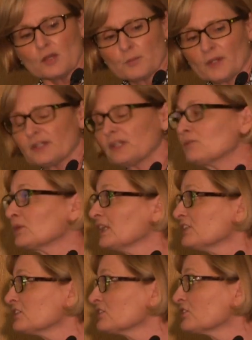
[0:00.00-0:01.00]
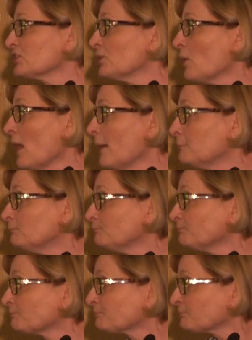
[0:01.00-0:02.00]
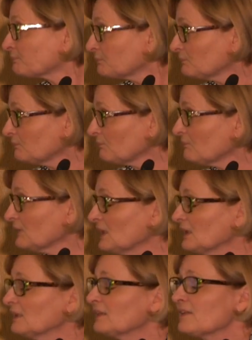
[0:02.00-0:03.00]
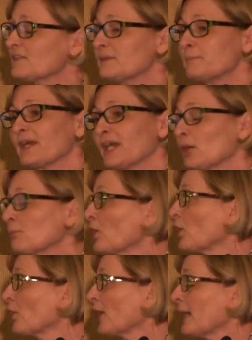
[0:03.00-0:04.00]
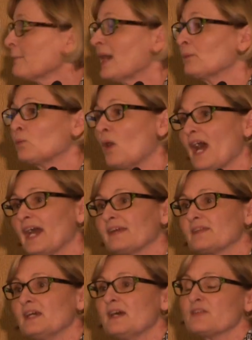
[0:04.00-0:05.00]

But in relation to the PAIR program and why